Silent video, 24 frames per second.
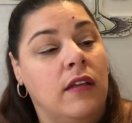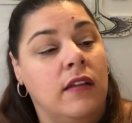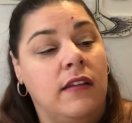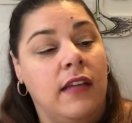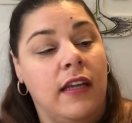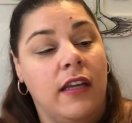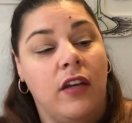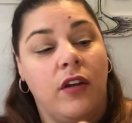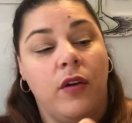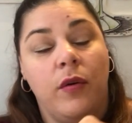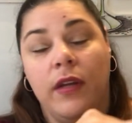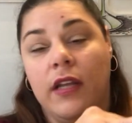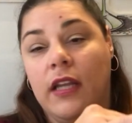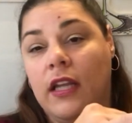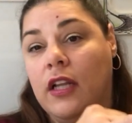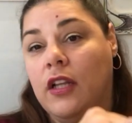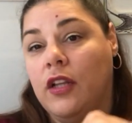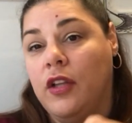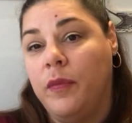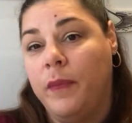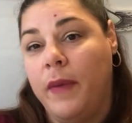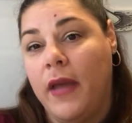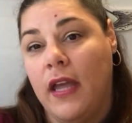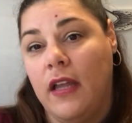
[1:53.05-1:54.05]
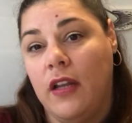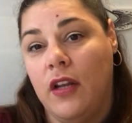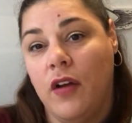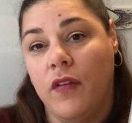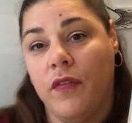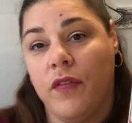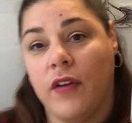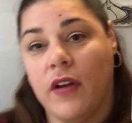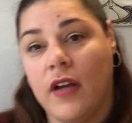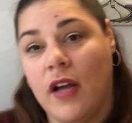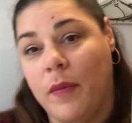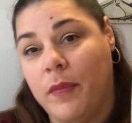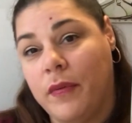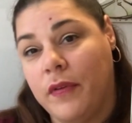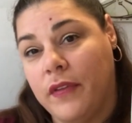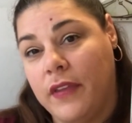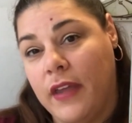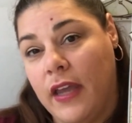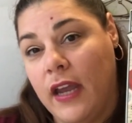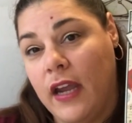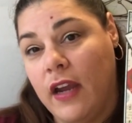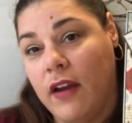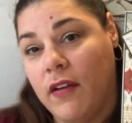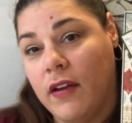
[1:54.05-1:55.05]
take a quickie glue pen over a couple of
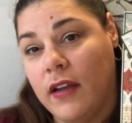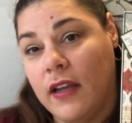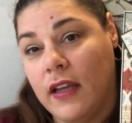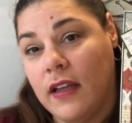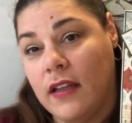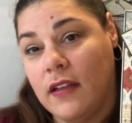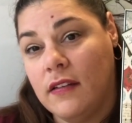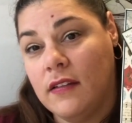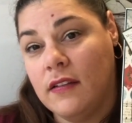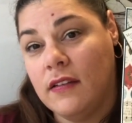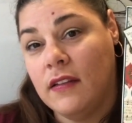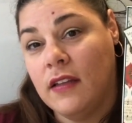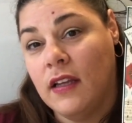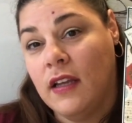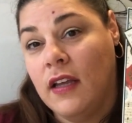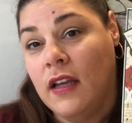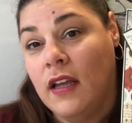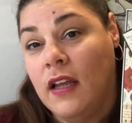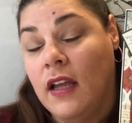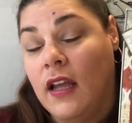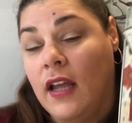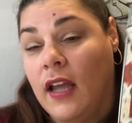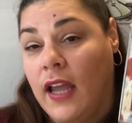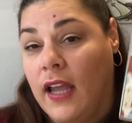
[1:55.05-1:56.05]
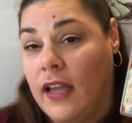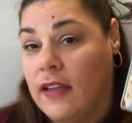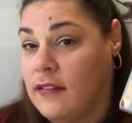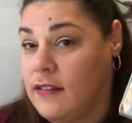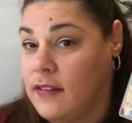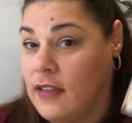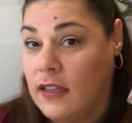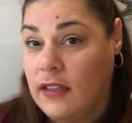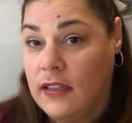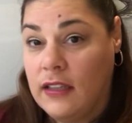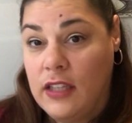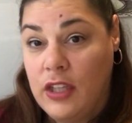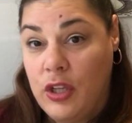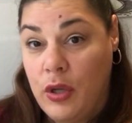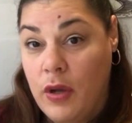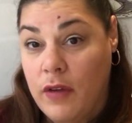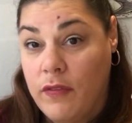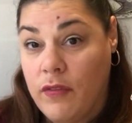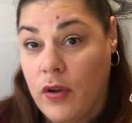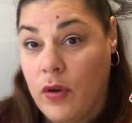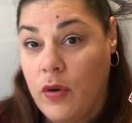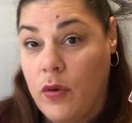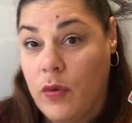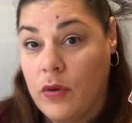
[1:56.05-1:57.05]
the areas, and suddenly you
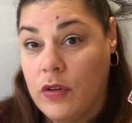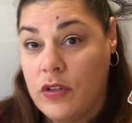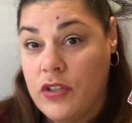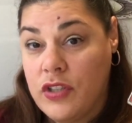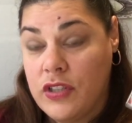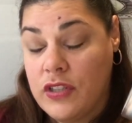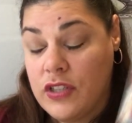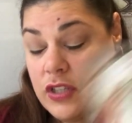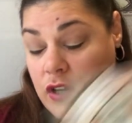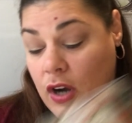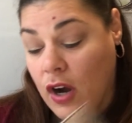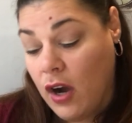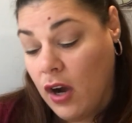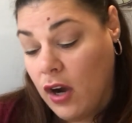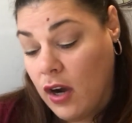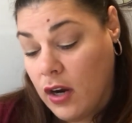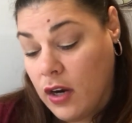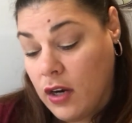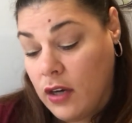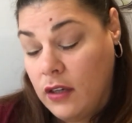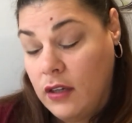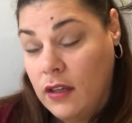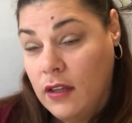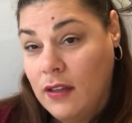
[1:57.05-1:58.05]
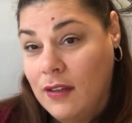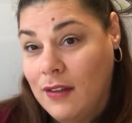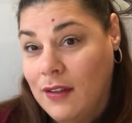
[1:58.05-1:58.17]
have a gorgeous card.